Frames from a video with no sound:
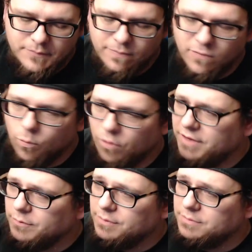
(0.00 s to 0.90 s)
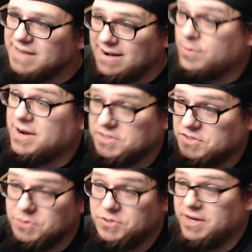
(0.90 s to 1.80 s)
Well, then Dino Crisis
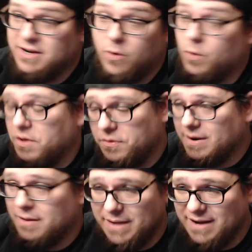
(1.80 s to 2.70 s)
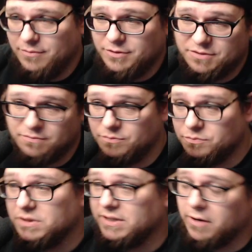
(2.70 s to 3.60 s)
2 took it a whole other route and made it just
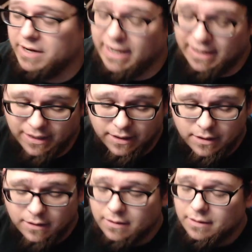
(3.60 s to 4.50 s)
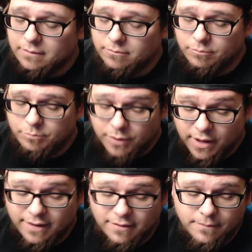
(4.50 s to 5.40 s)
really arcadey.
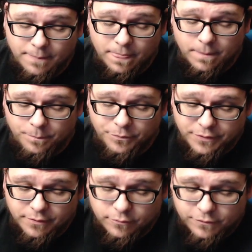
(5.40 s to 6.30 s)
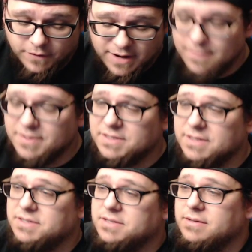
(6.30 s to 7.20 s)
But for
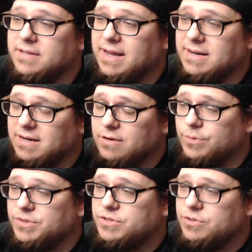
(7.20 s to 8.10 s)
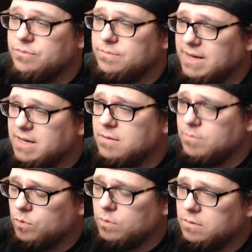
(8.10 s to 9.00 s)
Nemesis, the idea was to make it a
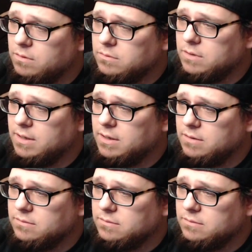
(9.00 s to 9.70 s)
more of